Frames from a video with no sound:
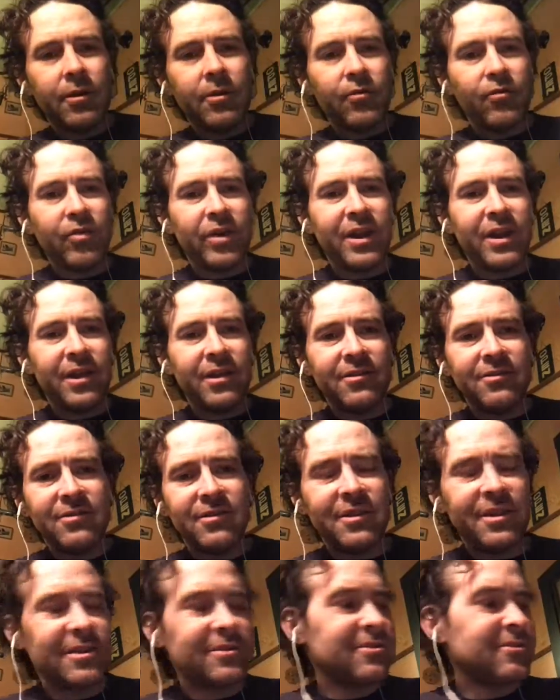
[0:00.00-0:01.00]
Writings in
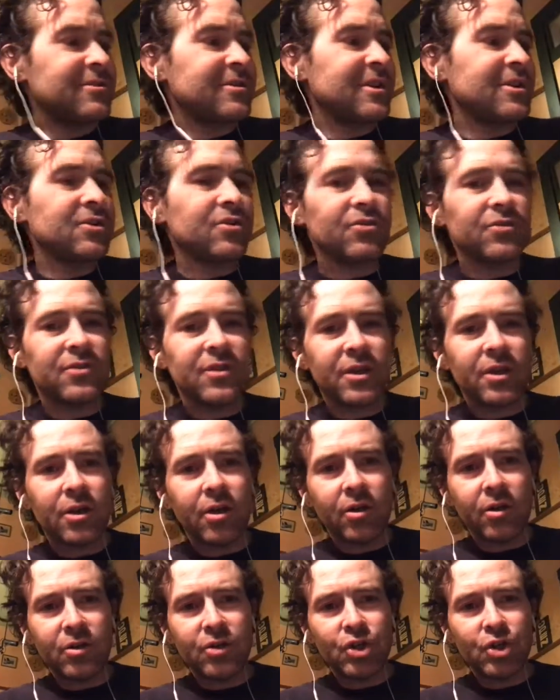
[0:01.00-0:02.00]
Existential
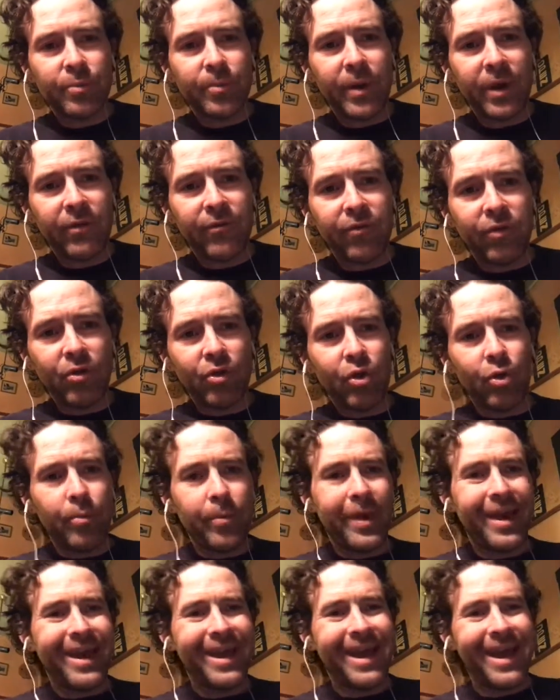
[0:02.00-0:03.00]
Psychology by Rollo
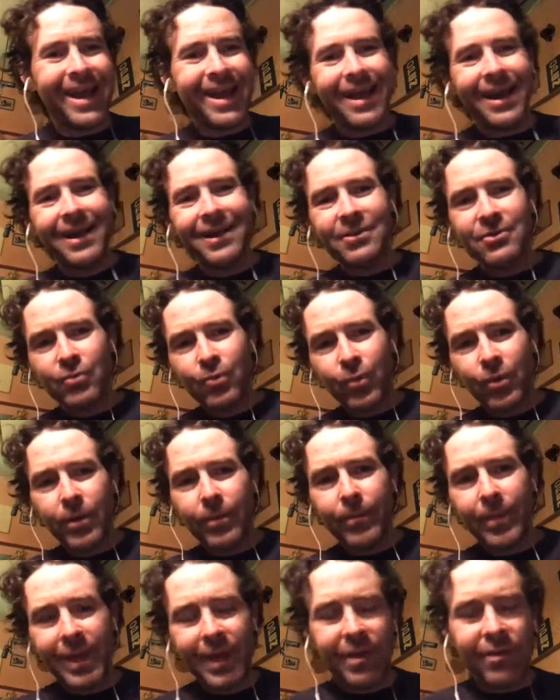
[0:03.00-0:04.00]
May. As one
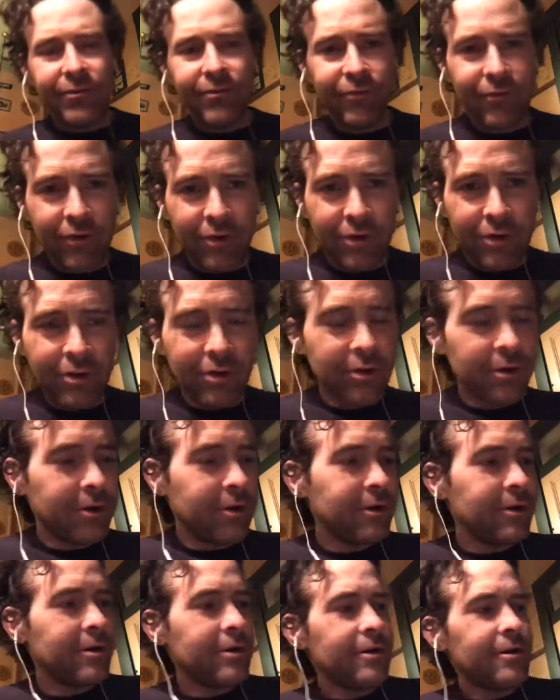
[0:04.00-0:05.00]
may infer
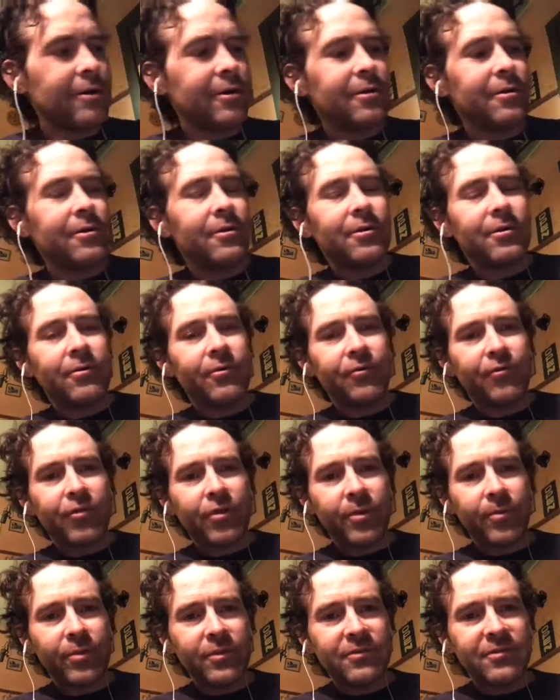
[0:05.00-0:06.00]

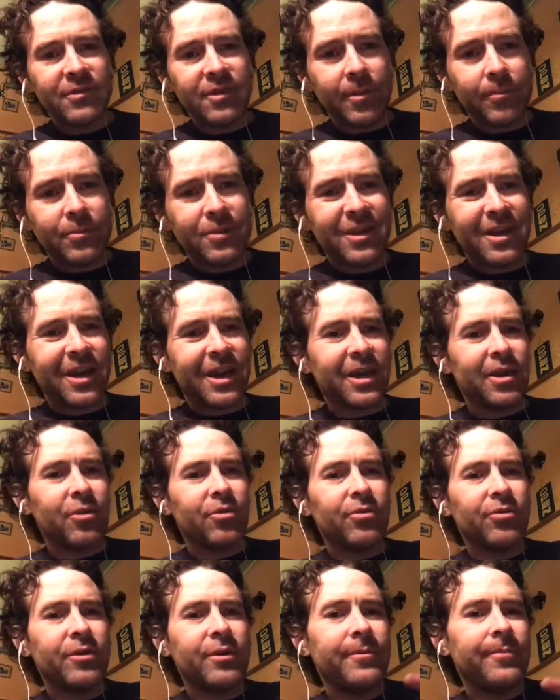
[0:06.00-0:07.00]
from the
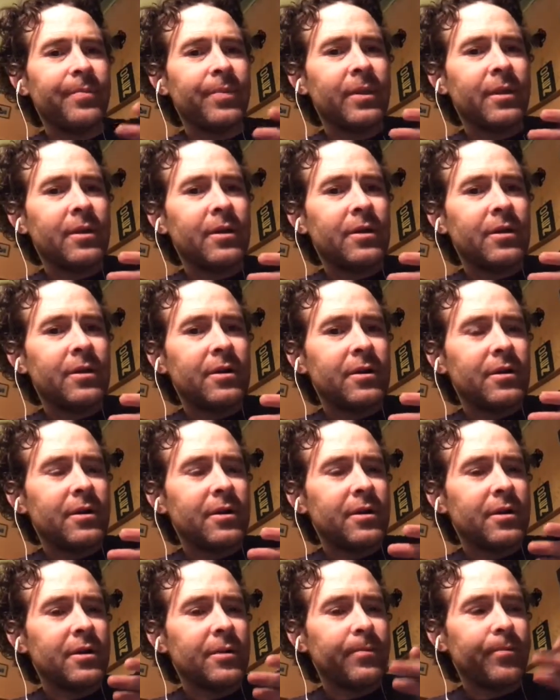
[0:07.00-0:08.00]
subtitle, the
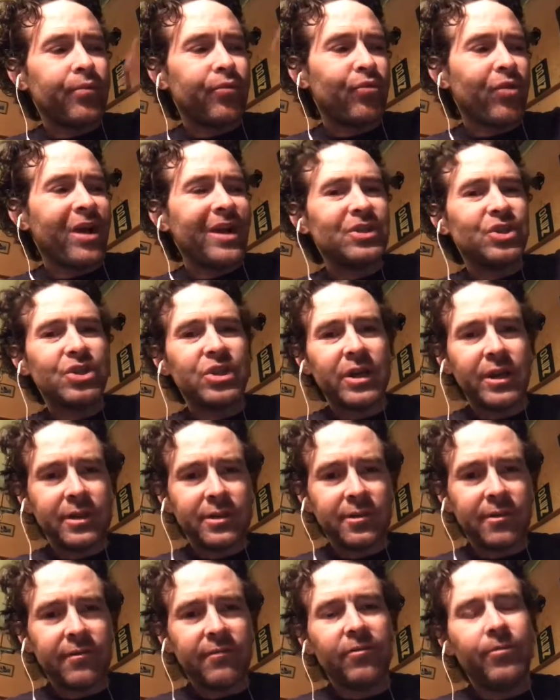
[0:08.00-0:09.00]
project
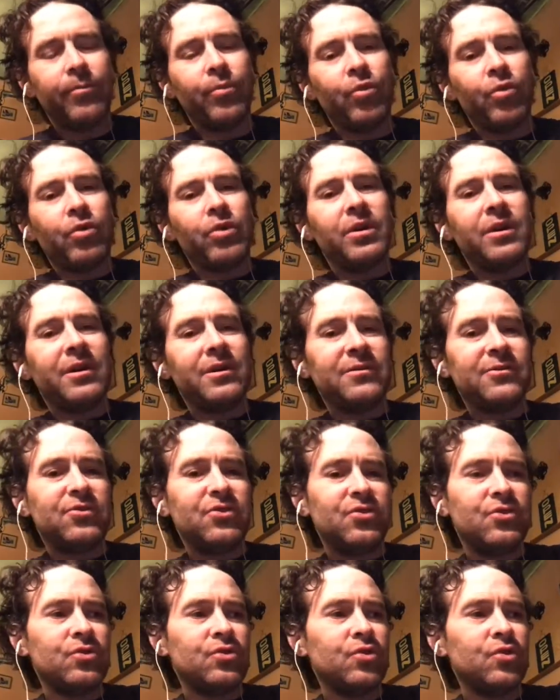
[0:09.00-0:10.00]
of the book is
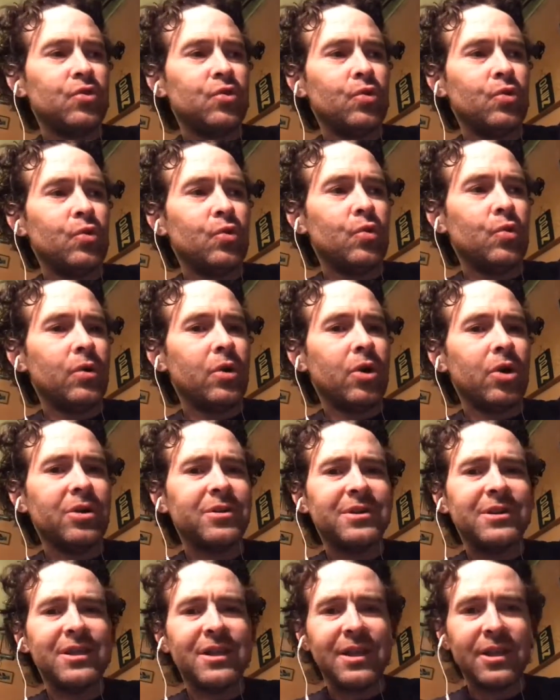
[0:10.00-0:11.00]
to
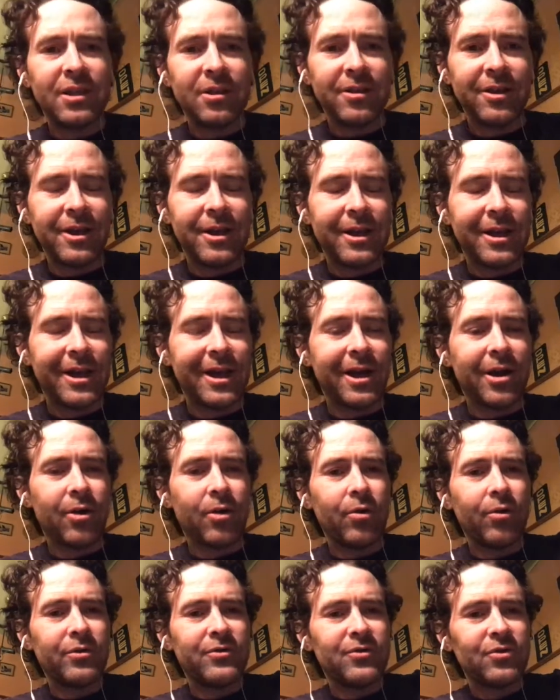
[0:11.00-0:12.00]
articulate
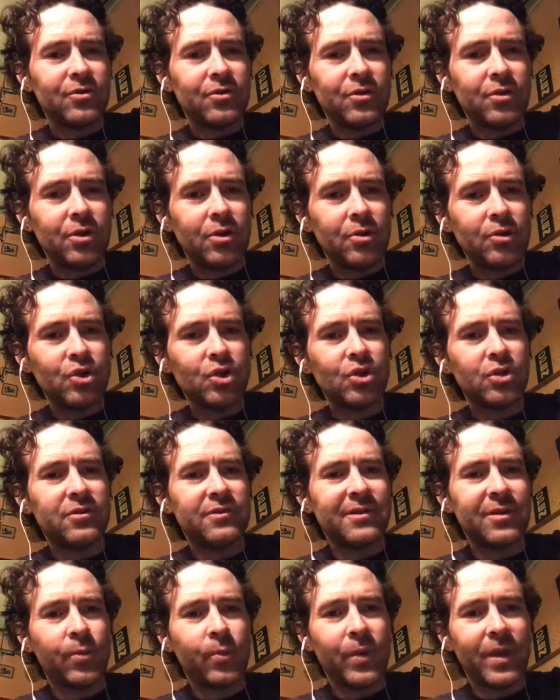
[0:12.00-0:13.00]
how certain notions
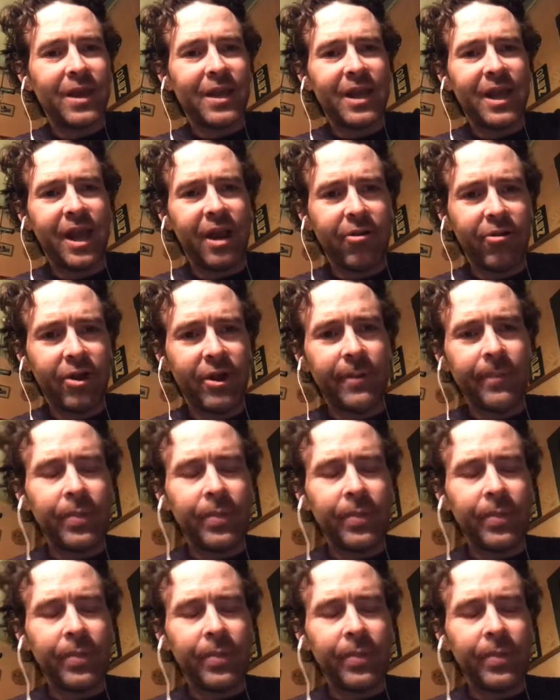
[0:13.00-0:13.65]
that we inherit